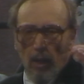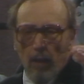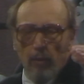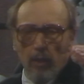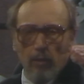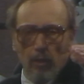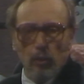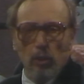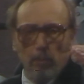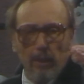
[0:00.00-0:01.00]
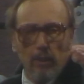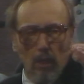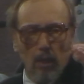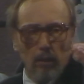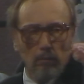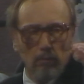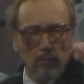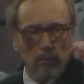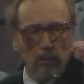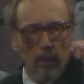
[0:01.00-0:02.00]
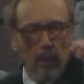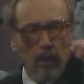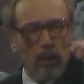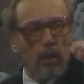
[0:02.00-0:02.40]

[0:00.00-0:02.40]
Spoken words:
I think this could be done in